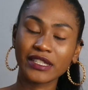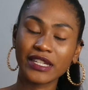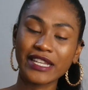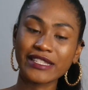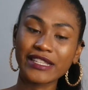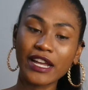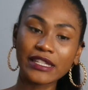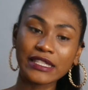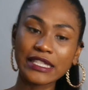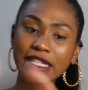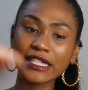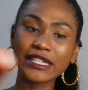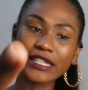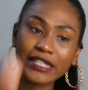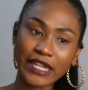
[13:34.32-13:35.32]
He's not
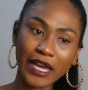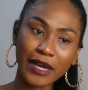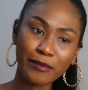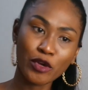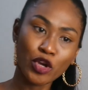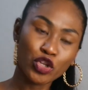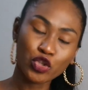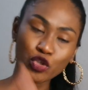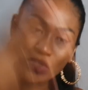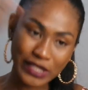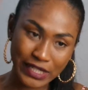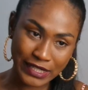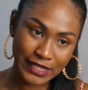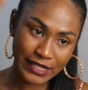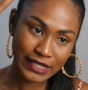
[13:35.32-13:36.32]
leading them to
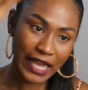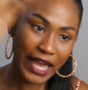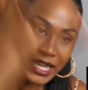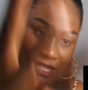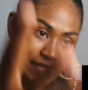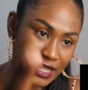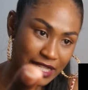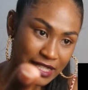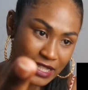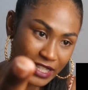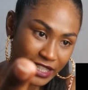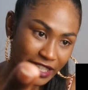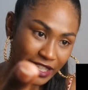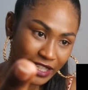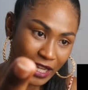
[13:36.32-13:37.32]
success. He's
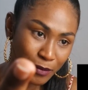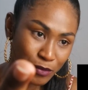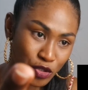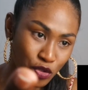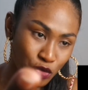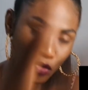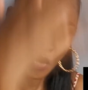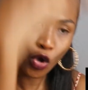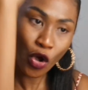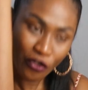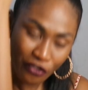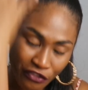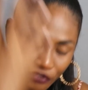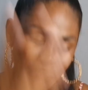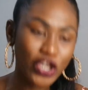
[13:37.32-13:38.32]
leading them to
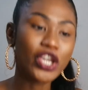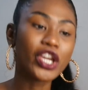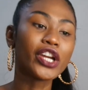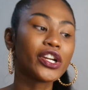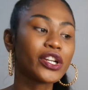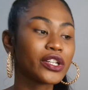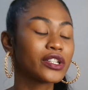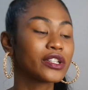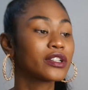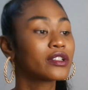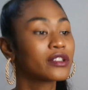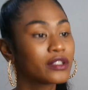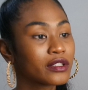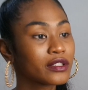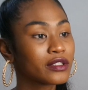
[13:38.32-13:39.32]
fear.
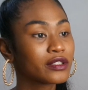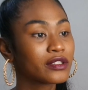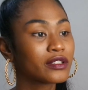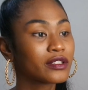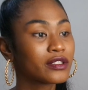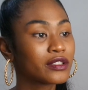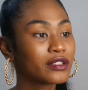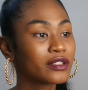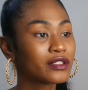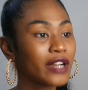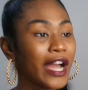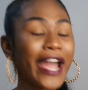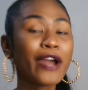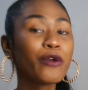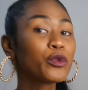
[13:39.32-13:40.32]

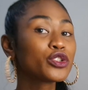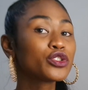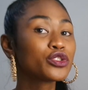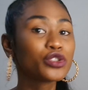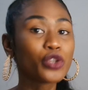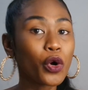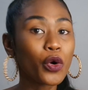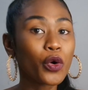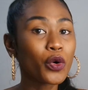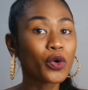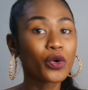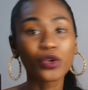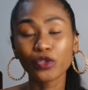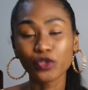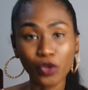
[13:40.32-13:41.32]
I would know
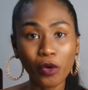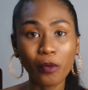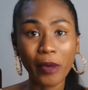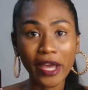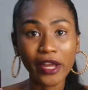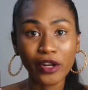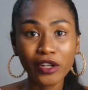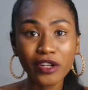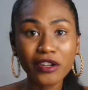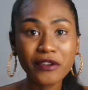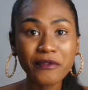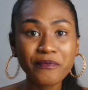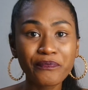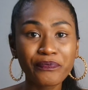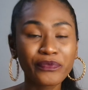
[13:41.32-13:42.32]
no better,
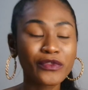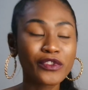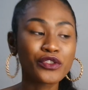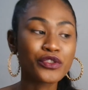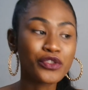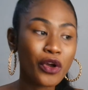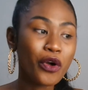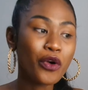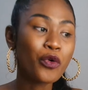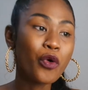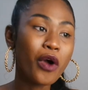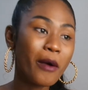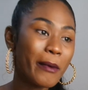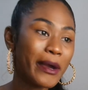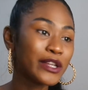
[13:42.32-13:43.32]
so who
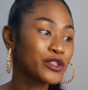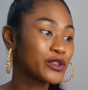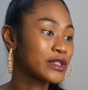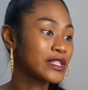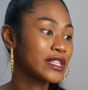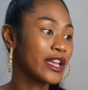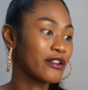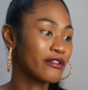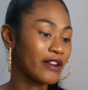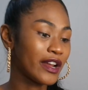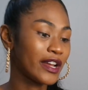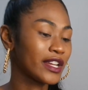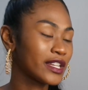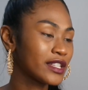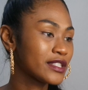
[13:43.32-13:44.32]
am I to say,
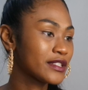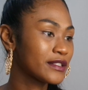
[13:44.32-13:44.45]
right?